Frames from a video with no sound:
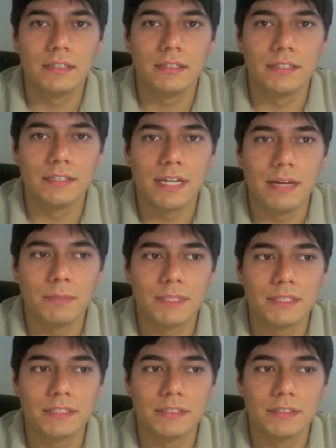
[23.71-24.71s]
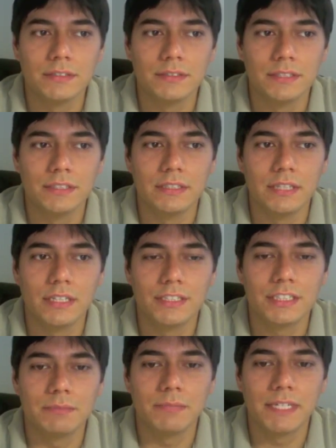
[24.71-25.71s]
The topics included
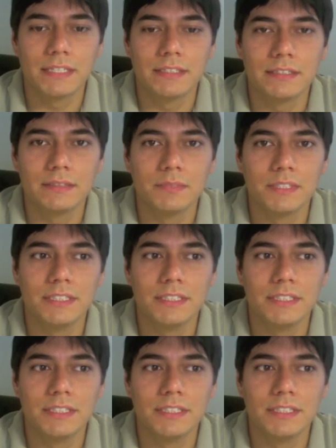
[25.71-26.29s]
launching mechanisms,